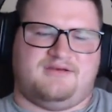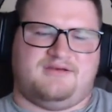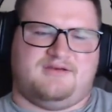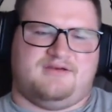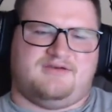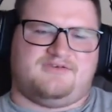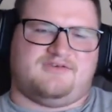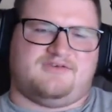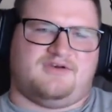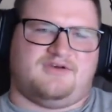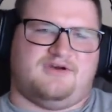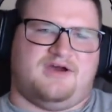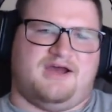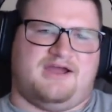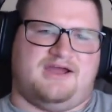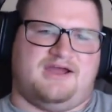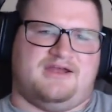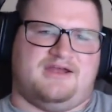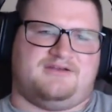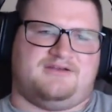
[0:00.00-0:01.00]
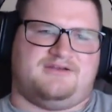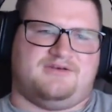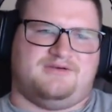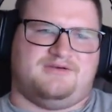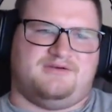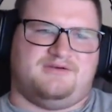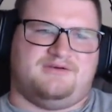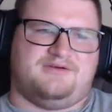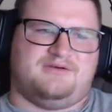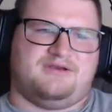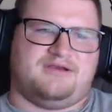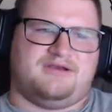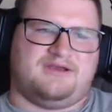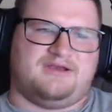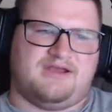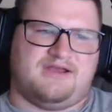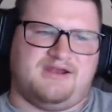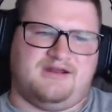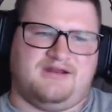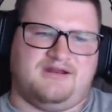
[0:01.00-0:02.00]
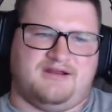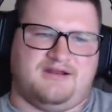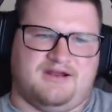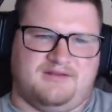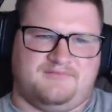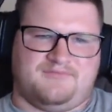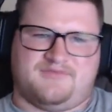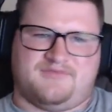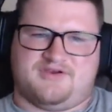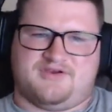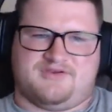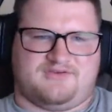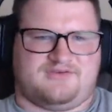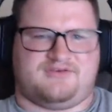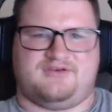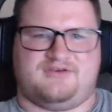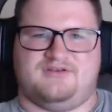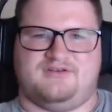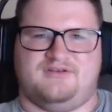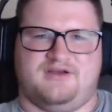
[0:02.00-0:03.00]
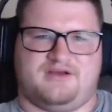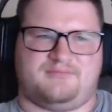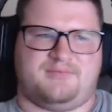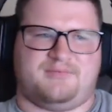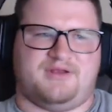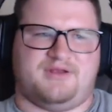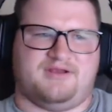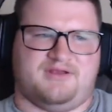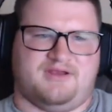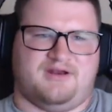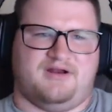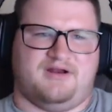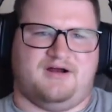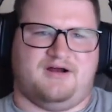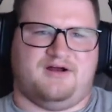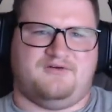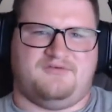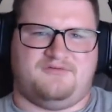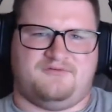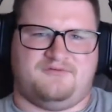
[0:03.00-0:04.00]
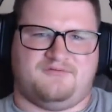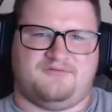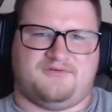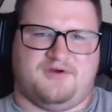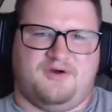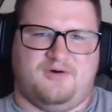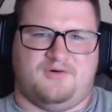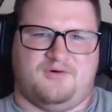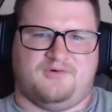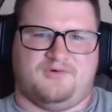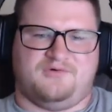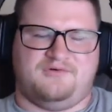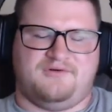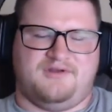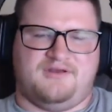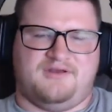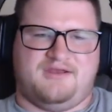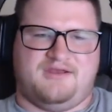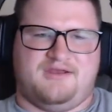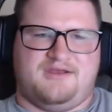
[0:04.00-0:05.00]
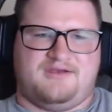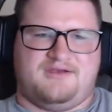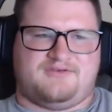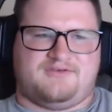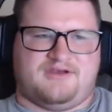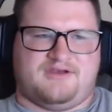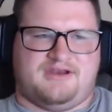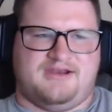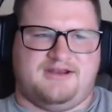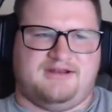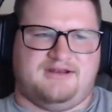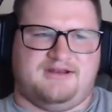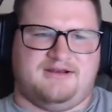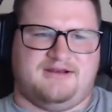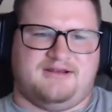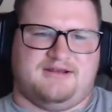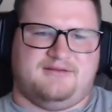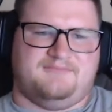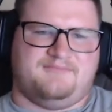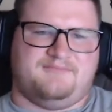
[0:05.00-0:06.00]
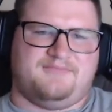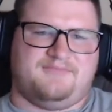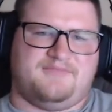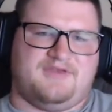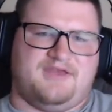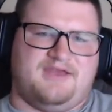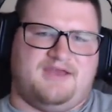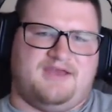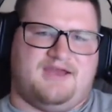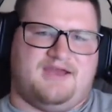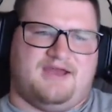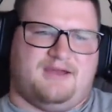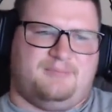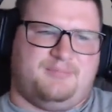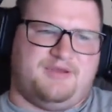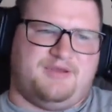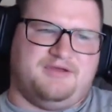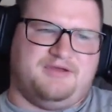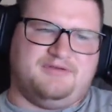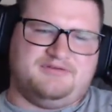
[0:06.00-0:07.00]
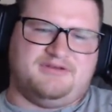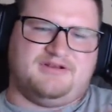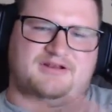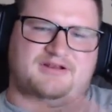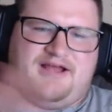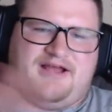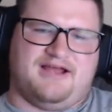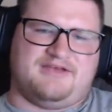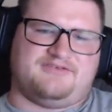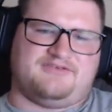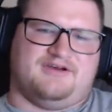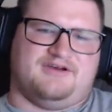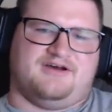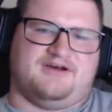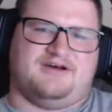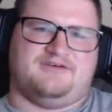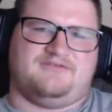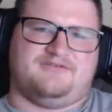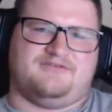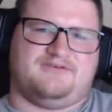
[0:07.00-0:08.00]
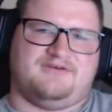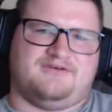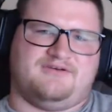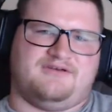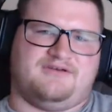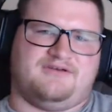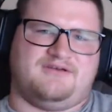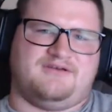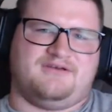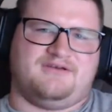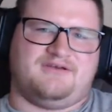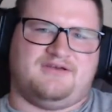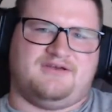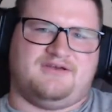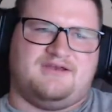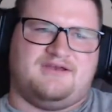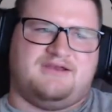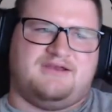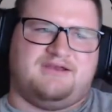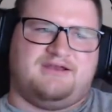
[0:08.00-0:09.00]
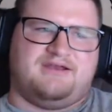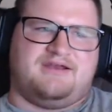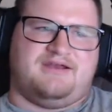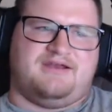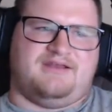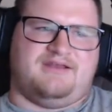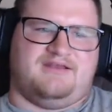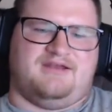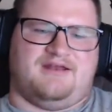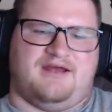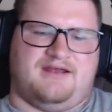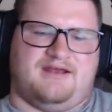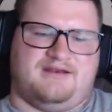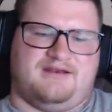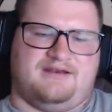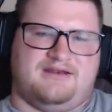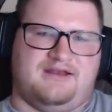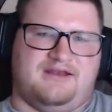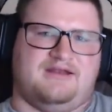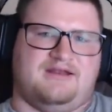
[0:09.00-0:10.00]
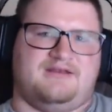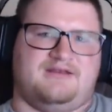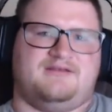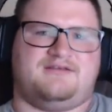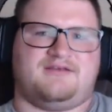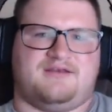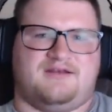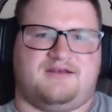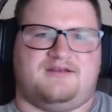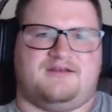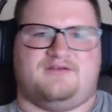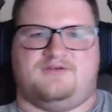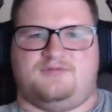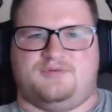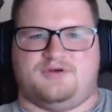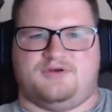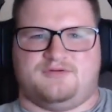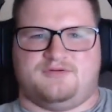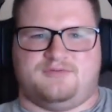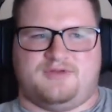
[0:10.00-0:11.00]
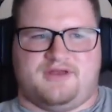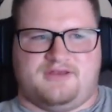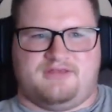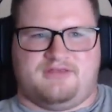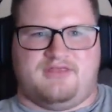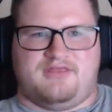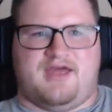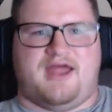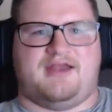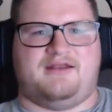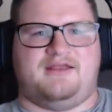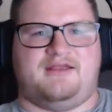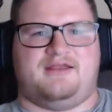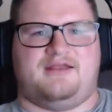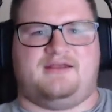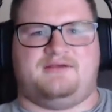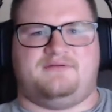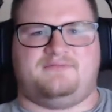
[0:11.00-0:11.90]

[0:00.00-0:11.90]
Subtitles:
So I had to heat it up because good luck peeling it off cold. So I heated it up. I peeled the glass off, and then I needed to get a new build plate that day.